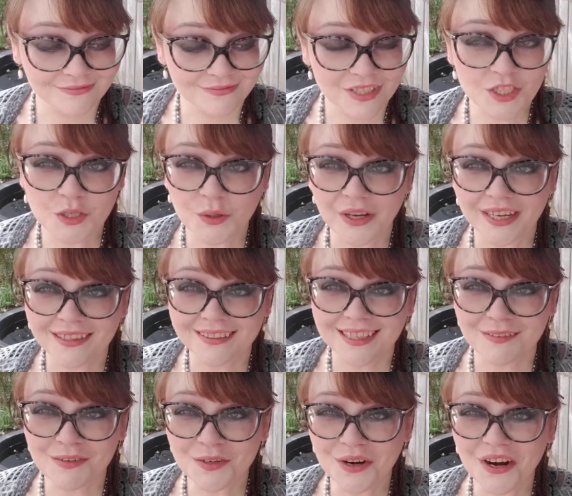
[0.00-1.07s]
joy
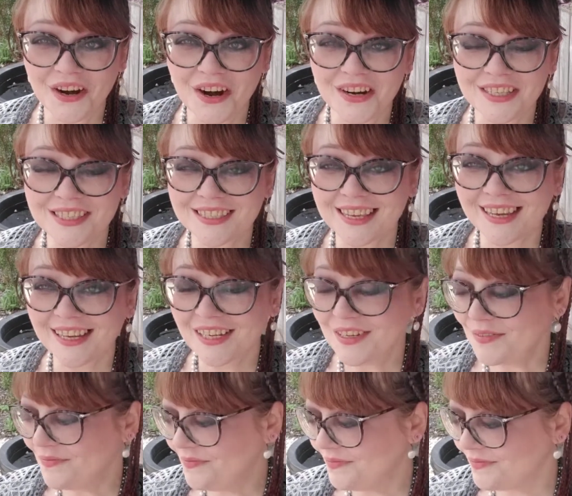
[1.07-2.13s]
come to our hearts. And